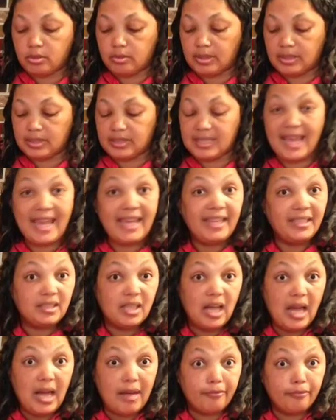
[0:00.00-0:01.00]
a tank
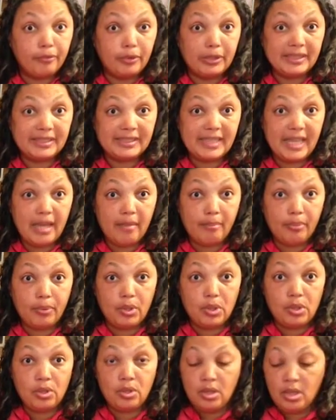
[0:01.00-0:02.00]
top, for
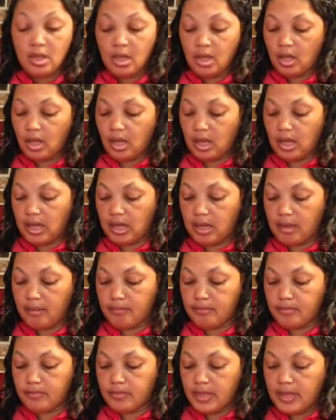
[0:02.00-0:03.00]
example,
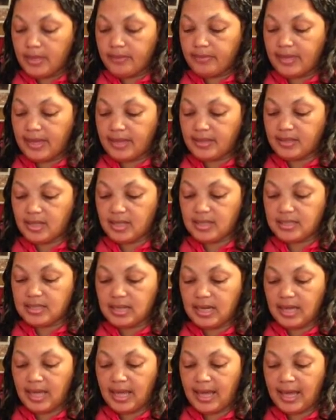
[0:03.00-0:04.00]
that
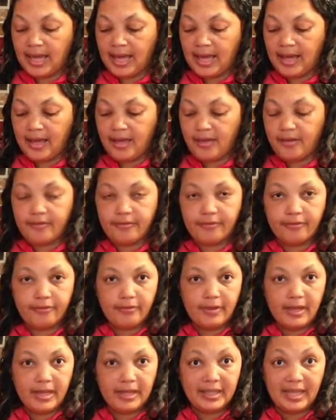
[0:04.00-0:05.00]
doesn't have
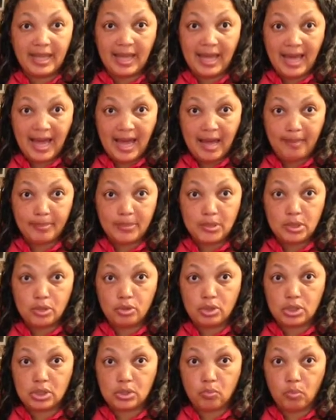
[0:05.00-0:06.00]
a cap, and you
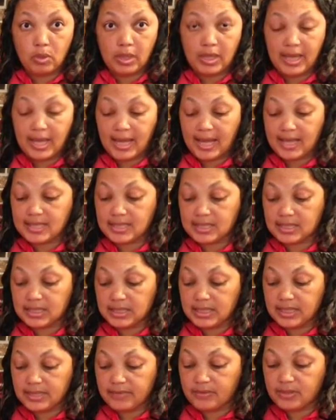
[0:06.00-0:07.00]
just want to add
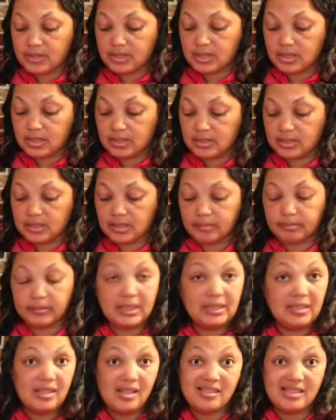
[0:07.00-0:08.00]
sleeves to
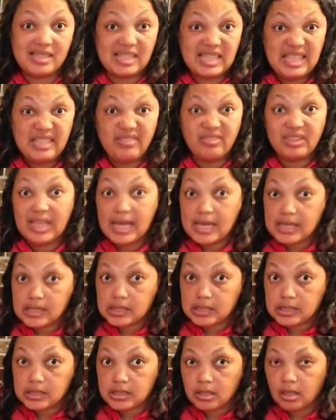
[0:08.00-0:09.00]
something that's
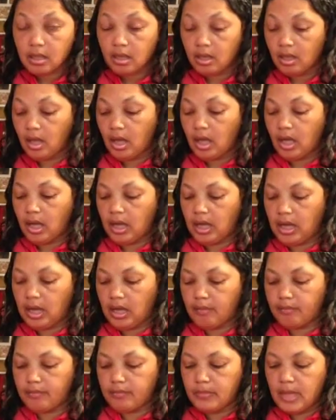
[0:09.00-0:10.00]
sleeveless,
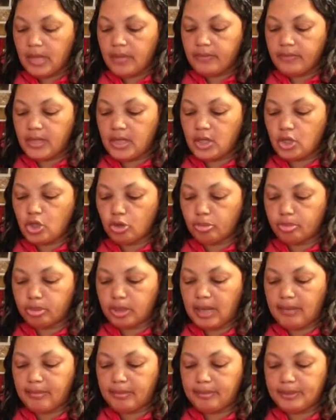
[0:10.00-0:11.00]
then you'll
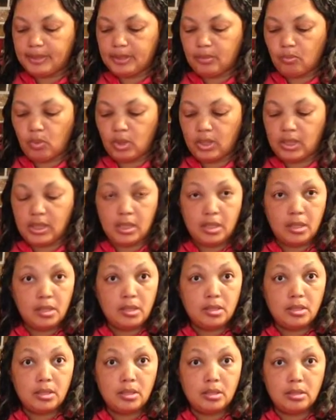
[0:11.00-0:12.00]
probably want
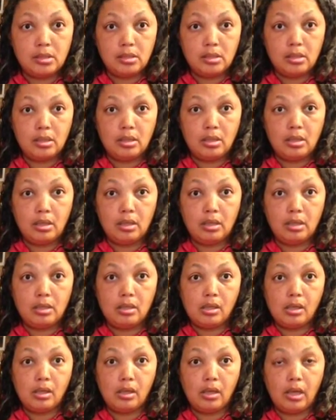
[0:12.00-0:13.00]

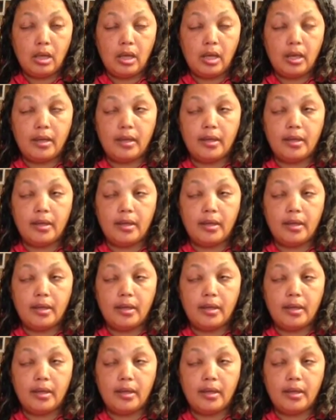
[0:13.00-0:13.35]
to